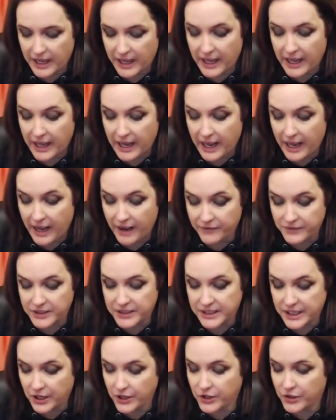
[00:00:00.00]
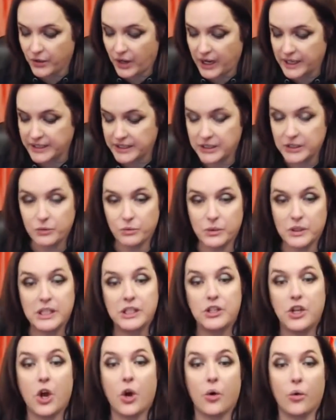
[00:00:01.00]
Now, I have to tell you, I didn't
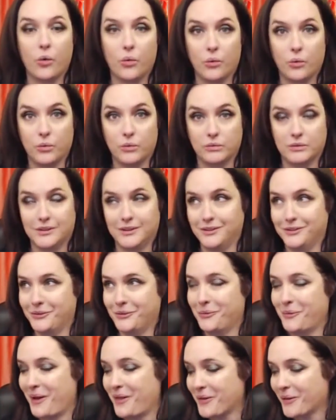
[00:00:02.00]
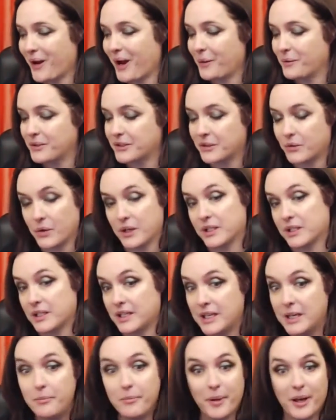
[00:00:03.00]
really know whether I was
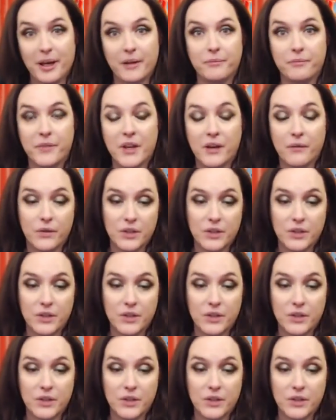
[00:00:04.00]
going to keep it.